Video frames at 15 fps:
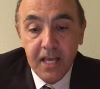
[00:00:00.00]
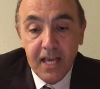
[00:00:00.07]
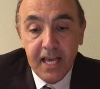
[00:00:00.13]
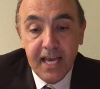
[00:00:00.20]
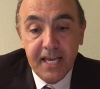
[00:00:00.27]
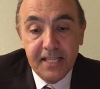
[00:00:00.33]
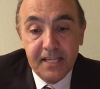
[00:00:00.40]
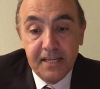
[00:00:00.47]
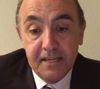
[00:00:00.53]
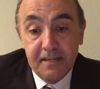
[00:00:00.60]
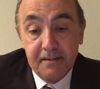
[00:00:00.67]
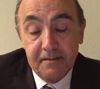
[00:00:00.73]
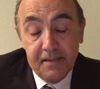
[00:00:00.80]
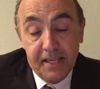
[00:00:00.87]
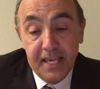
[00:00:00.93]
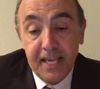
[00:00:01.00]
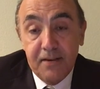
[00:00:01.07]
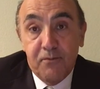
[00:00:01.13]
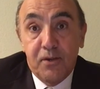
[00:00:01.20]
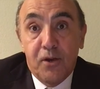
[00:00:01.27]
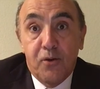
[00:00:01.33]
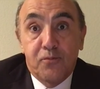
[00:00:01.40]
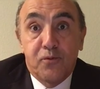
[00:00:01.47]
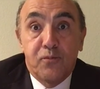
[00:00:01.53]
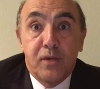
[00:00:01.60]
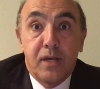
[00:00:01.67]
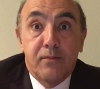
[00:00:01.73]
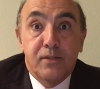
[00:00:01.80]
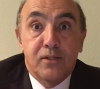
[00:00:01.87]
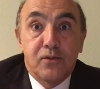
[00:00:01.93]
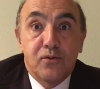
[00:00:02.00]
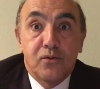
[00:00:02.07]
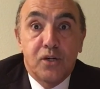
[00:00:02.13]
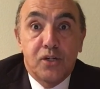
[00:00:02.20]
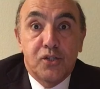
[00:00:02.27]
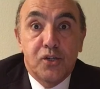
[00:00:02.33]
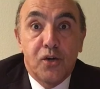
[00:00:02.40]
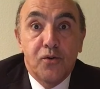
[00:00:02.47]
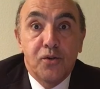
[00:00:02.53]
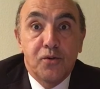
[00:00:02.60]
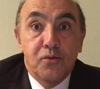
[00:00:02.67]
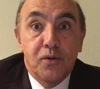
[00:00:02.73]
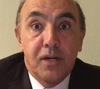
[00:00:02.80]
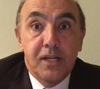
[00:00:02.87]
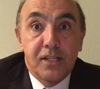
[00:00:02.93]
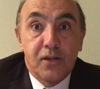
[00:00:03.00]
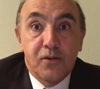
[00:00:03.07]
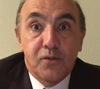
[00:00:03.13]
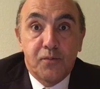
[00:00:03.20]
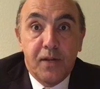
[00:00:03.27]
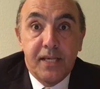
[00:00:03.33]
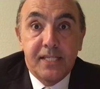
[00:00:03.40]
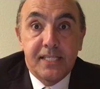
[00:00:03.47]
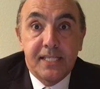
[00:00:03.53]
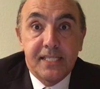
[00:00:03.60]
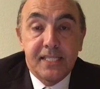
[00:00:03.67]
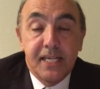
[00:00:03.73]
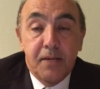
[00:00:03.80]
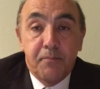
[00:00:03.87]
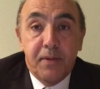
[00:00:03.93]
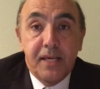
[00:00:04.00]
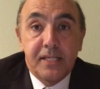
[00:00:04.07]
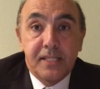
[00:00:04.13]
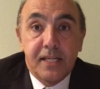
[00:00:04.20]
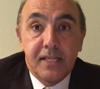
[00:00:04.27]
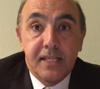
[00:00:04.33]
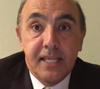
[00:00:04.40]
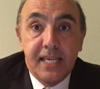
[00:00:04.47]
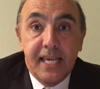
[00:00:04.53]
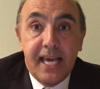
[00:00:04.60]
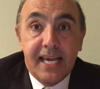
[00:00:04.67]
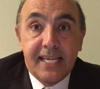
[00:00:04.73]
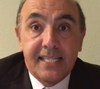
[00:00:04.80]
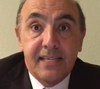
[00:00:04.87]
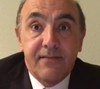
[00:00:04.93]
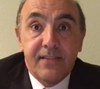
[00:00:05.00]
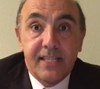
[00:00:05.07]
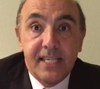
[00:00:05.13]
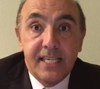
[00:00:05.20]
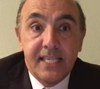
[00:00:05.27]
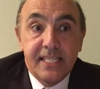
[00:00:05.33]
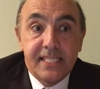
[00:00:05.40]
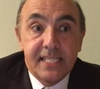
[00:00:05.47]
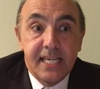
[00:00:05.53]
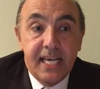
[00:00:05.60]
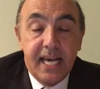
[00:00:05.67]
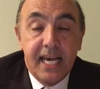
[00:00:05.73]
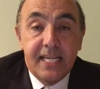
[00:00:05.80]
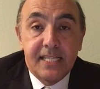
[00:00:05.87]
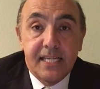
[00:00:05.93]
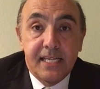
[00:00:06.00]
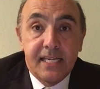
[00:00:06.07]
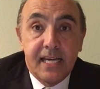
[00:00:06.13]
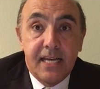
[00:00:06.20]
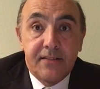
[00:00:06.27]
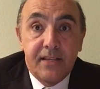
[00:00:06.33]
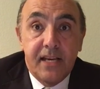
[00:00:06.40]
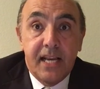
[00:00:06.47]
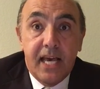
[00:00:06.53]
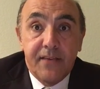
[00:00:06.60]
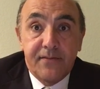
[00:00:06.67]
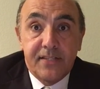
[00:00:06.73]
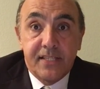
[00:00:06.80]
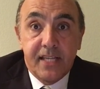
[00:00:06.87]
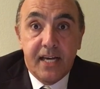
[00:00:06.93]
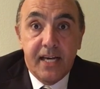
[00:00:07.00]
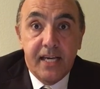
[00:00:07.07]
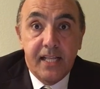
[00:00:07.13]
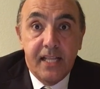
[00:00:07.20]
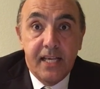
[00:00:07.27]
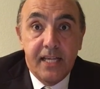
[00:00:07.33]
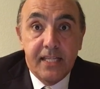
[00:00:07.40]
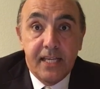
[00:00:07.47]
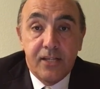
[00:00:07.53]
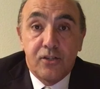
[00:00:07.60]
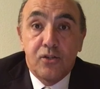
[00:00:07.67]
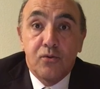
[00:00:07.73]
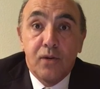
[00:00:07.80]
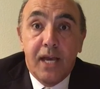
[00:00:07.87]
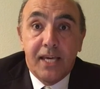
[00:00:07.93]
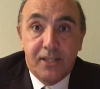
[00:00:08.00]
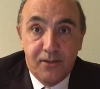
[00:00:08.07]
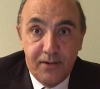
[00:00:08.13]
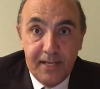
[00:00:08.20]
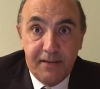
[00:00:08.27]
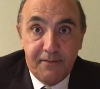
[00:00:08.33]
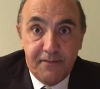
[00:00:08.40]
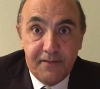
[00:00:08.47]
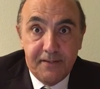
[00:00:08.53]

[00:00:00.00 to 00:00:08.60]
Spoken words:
And again, we hope to be able to show you those places based on the activities and the lifestyle that you like to live.